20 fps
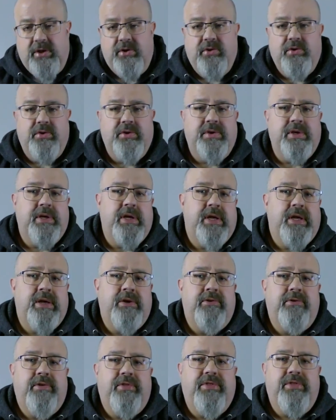good,
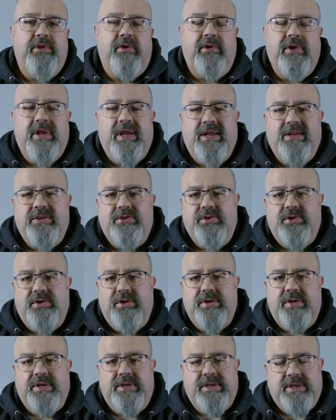thoroughly
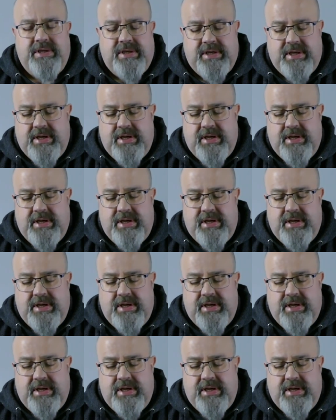enjoyed it.